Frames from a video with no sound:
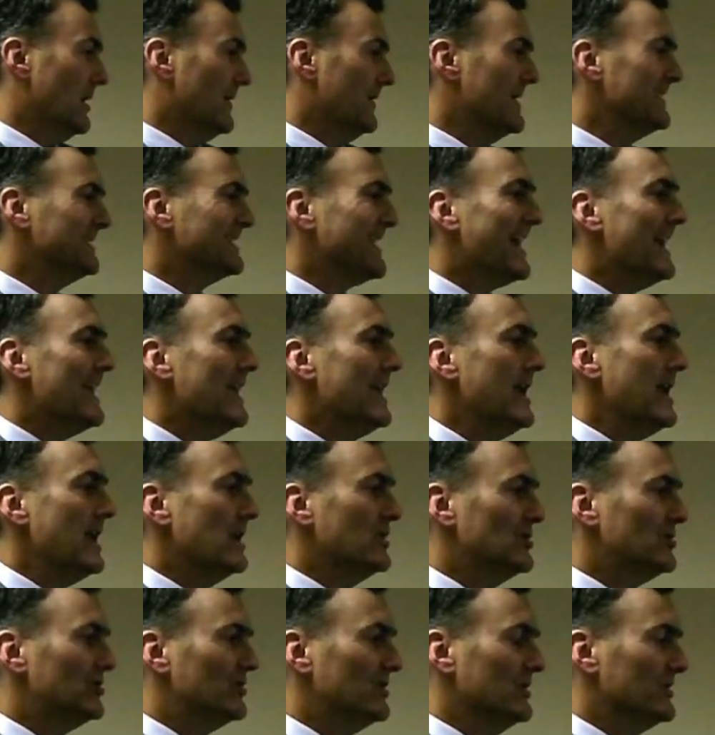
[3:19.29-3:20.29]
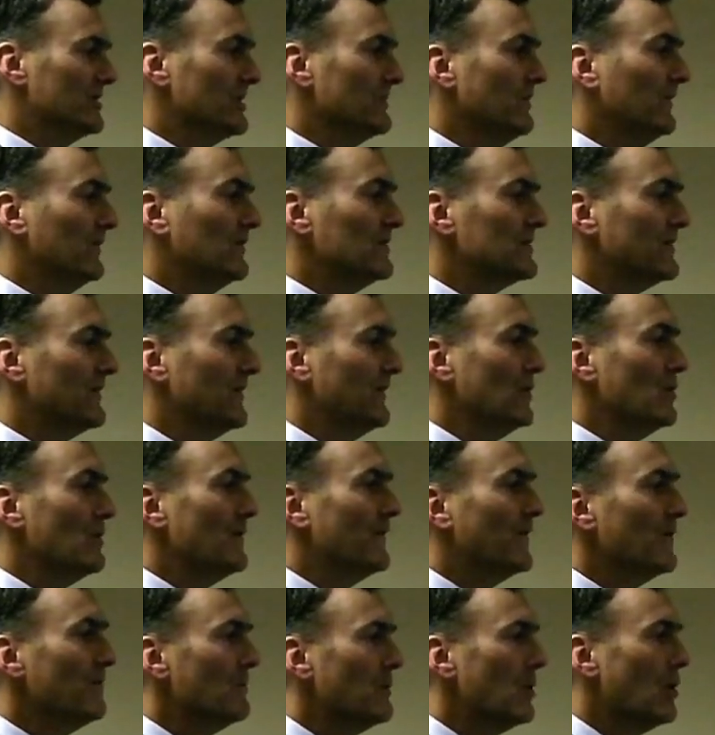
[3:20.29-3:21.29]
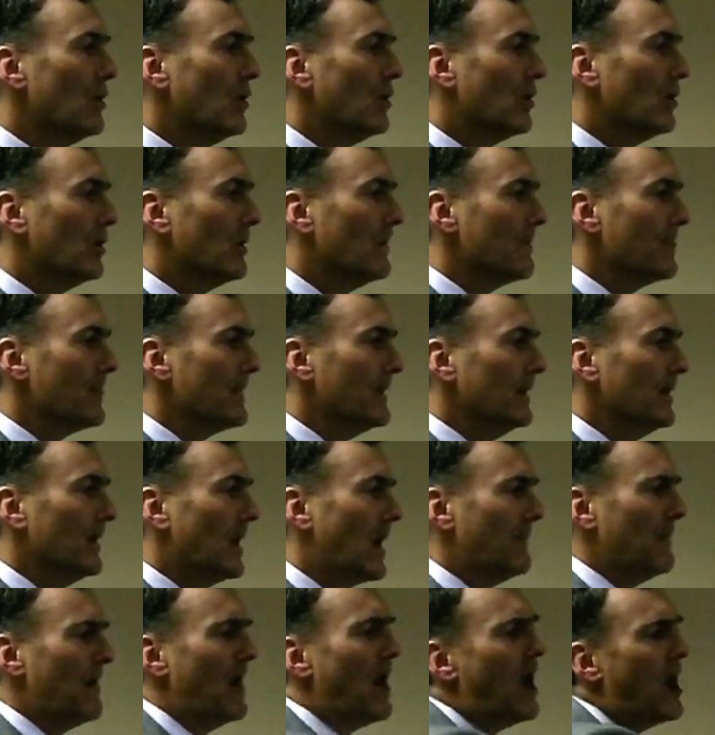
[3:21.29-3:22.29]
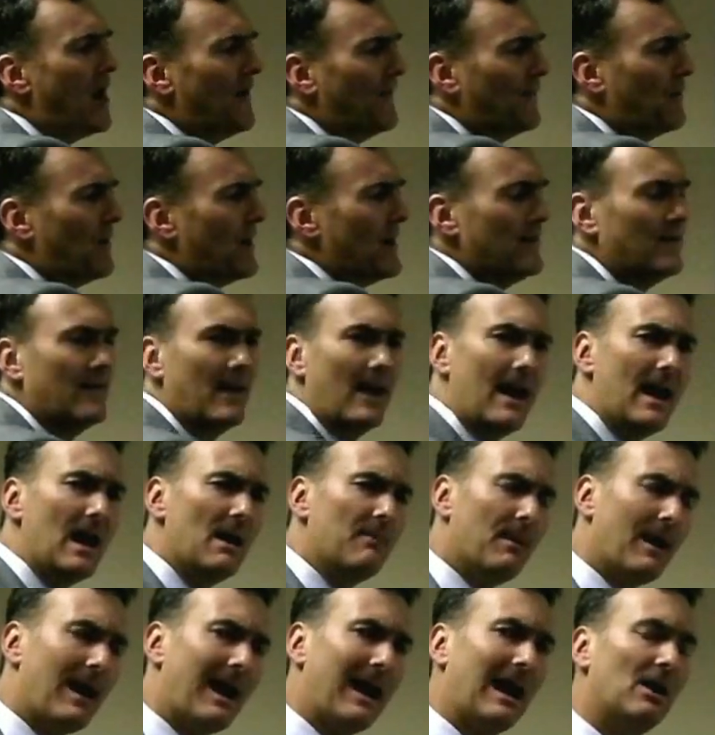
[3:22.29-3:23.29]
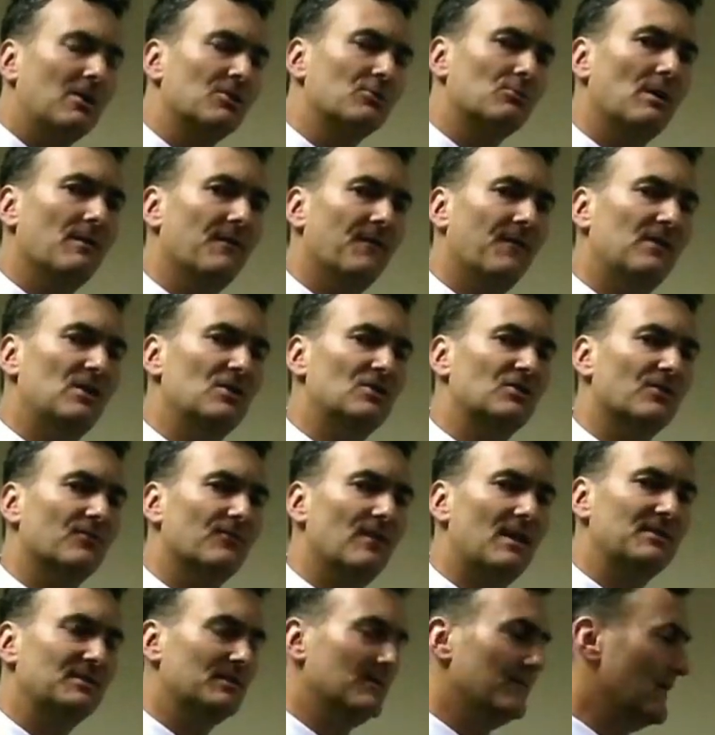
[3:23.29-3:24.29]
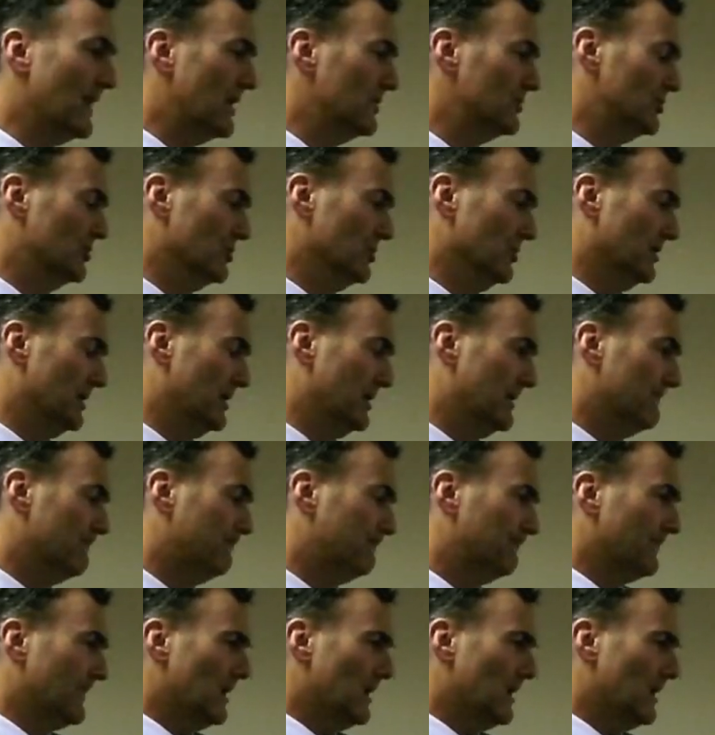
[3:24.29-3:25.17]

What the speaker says: There's that itch that some of us feel for more. I'm halfway there, but how do I finish the rest of that journey?